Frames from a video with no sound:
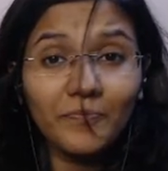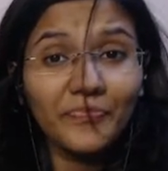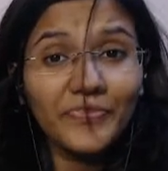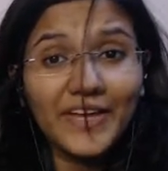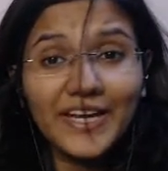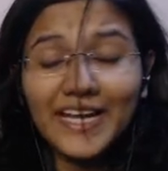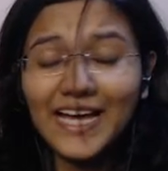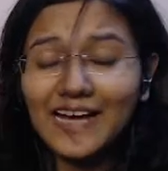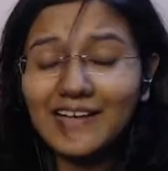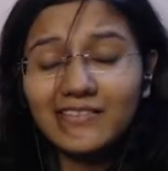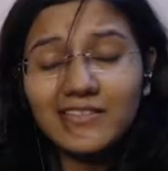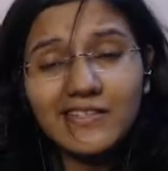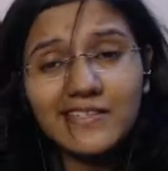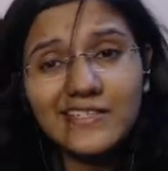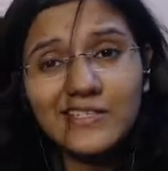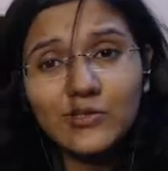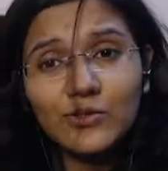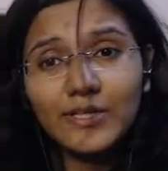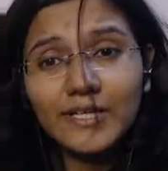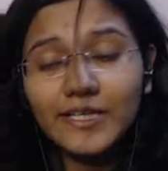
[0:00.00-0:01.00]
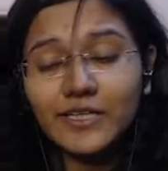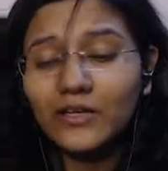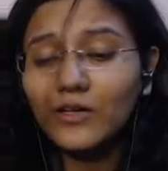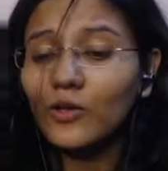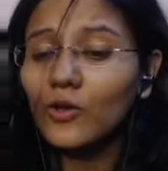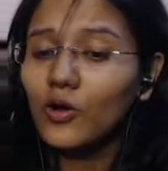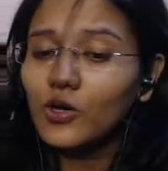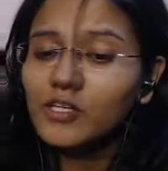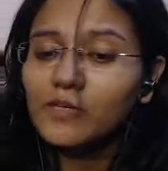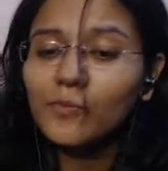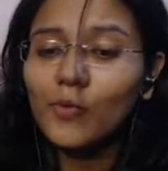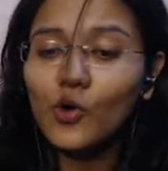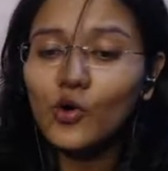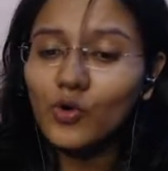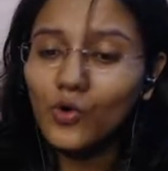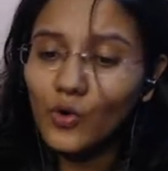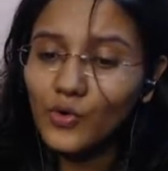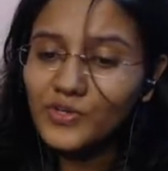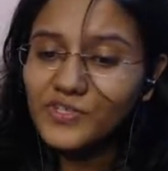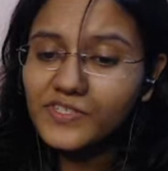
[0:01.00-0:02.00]
and access to a lot more
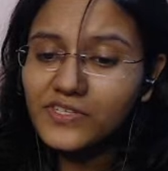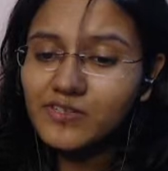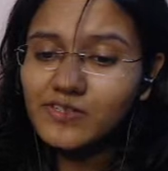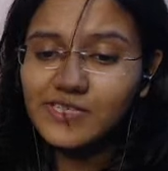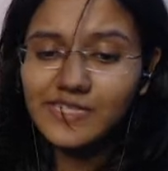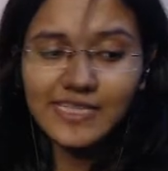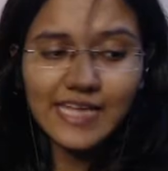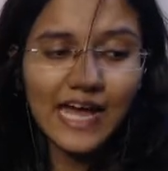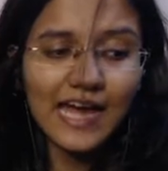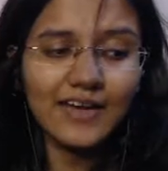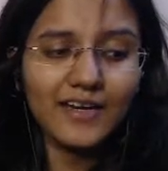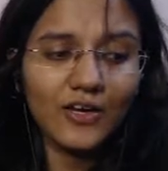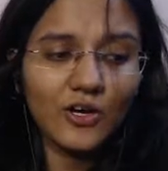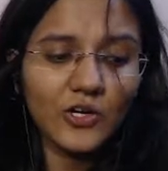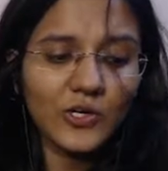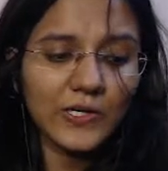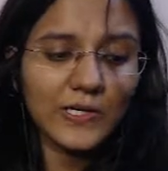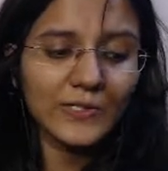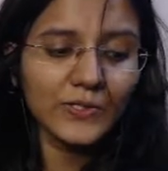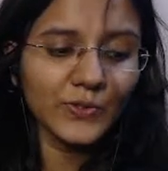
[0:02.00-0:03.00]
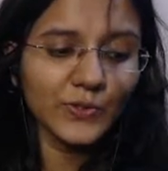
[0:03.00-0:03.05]
courses than are on